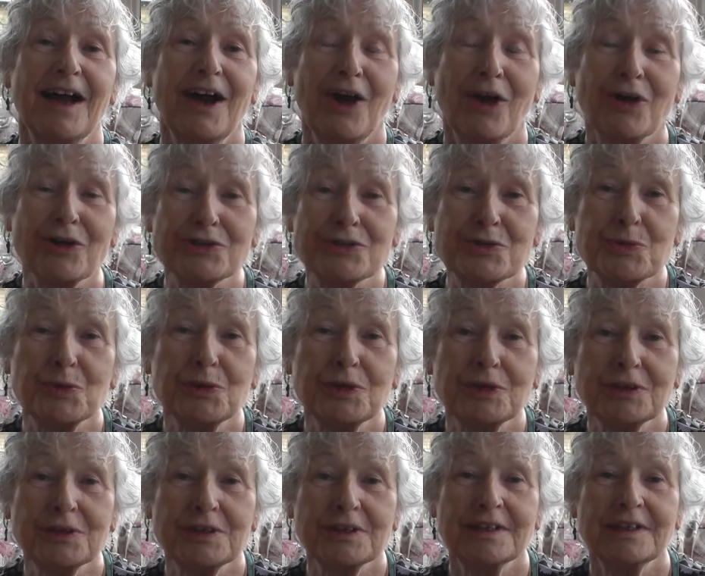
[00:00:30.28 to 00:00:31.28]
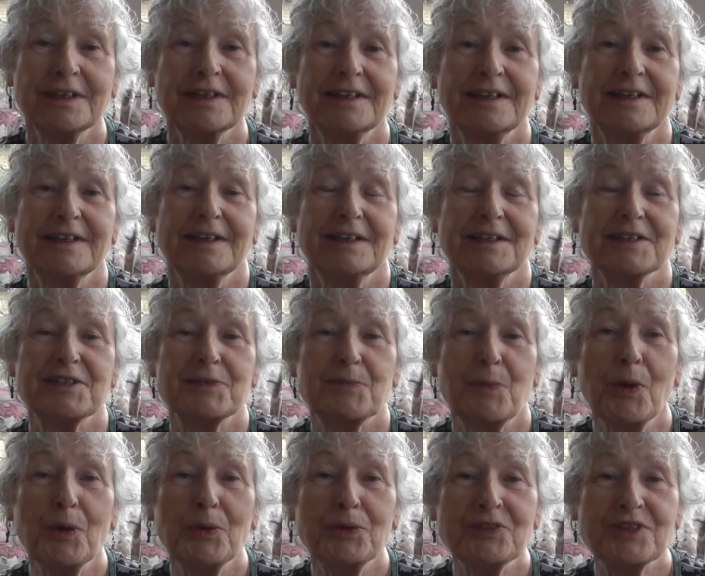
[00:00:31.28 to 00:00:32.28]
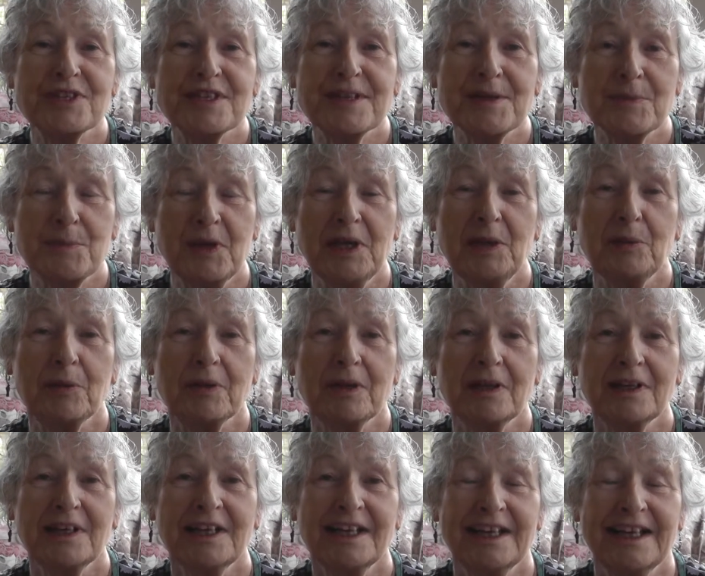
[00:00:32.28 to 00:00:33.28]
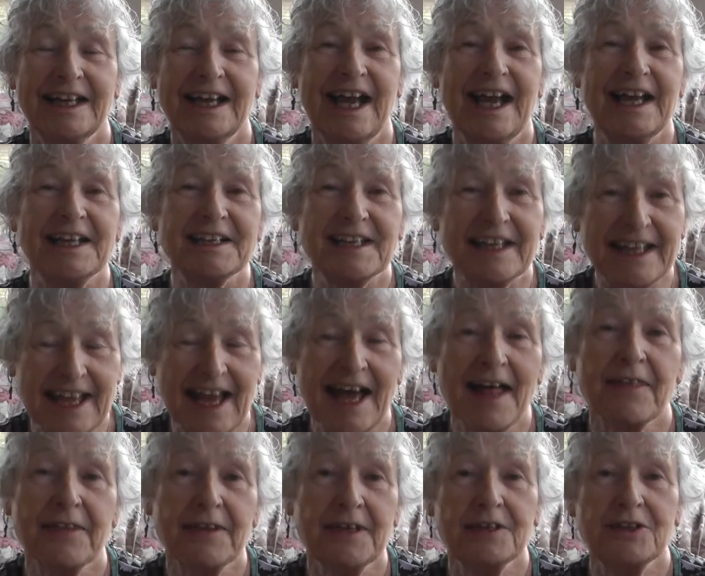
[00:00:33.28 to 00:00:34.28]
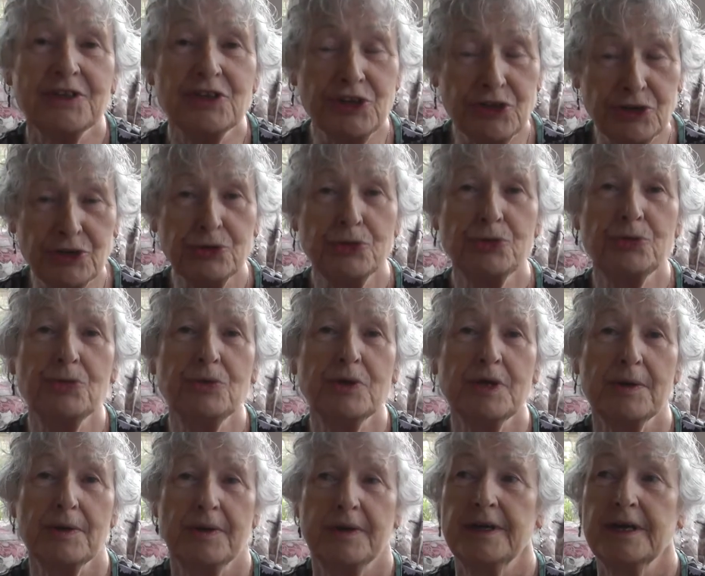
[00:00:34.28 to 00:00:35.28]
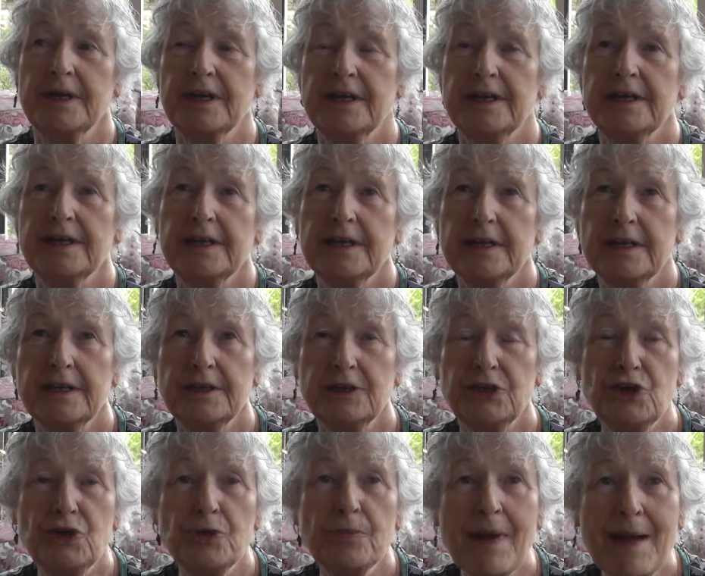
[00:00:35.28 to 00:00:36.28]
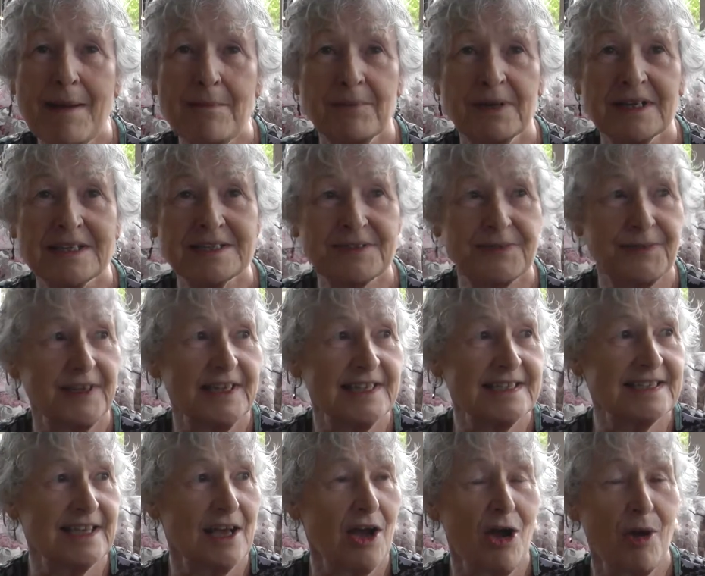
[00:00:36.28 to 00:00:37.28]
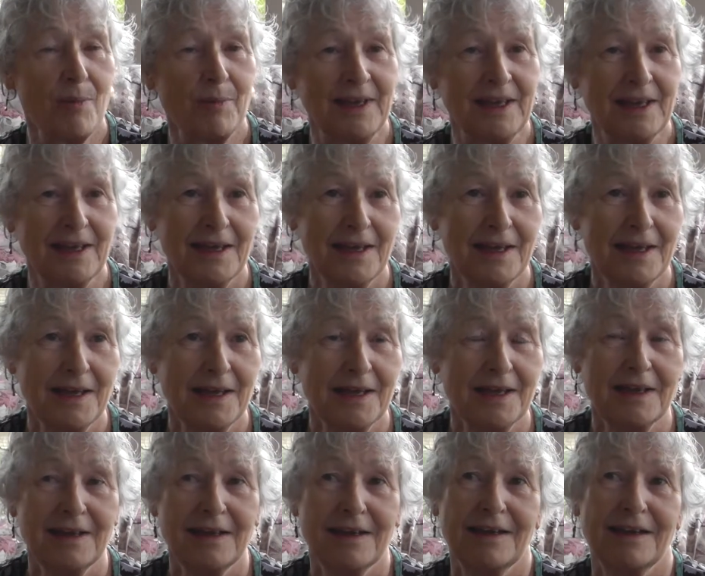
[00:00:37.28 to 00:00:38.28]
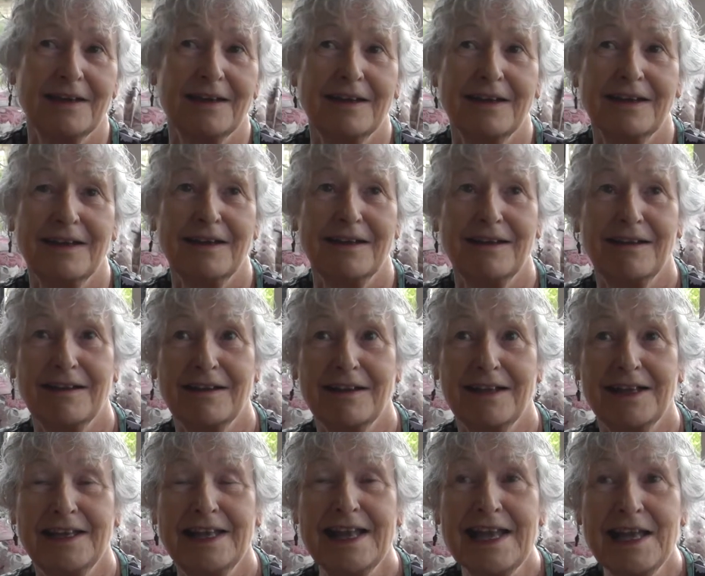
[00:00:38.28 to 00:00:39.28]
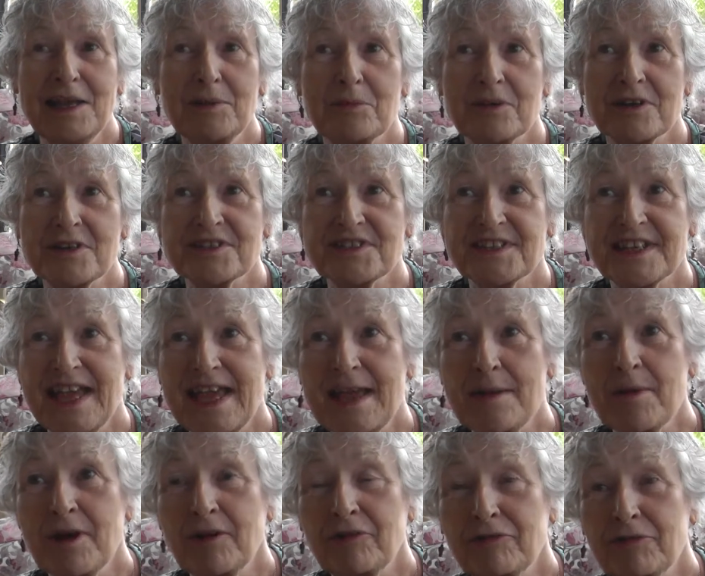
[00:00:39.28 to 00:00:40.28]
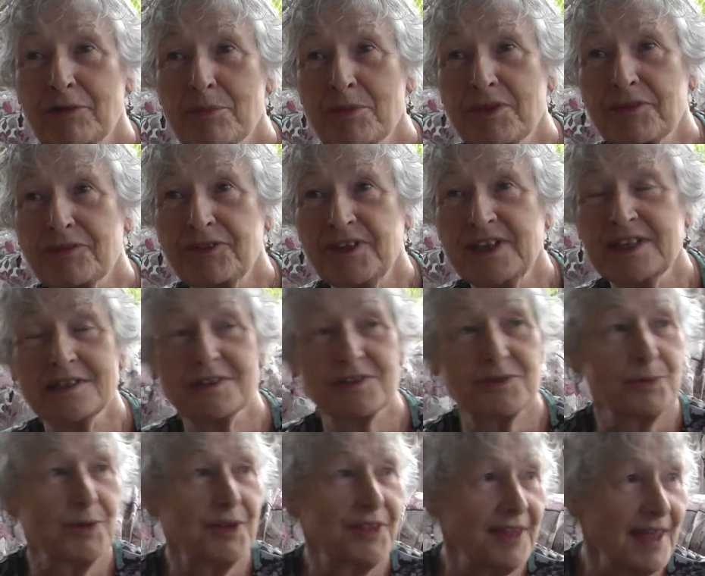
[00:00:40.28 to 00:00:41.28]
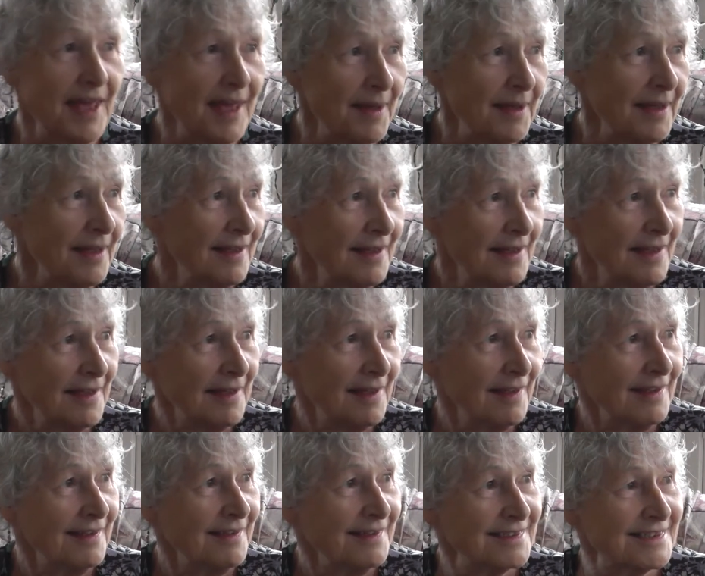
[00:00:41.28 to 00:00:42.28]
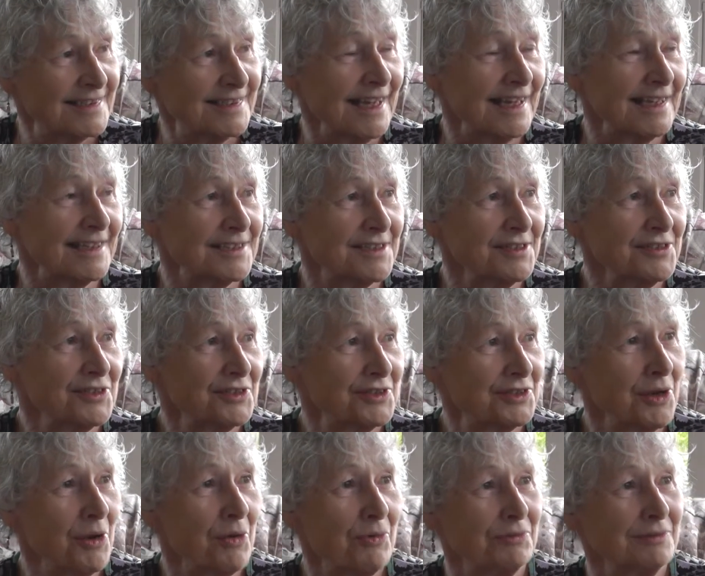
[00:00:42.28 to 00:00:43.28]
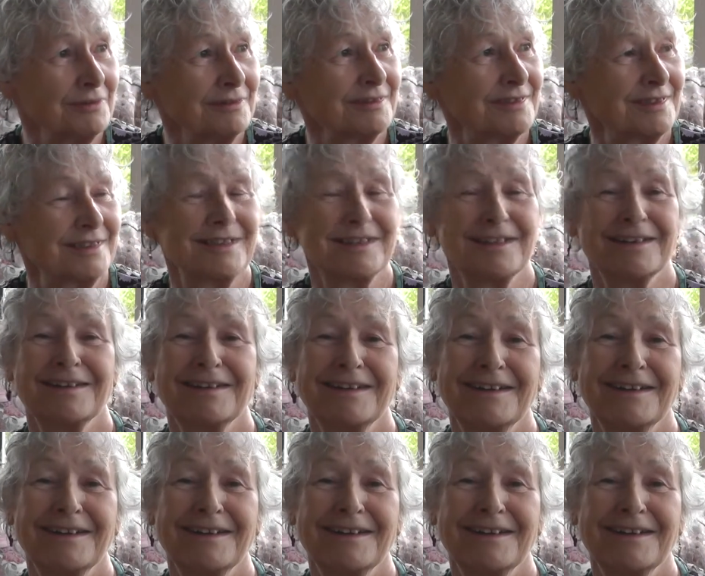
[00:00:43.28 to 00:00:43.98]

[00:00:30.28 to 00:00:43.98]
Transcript: Oswald spoke to the people and gathered new members for his army. Labourers came off from the fields with their sticks and stones.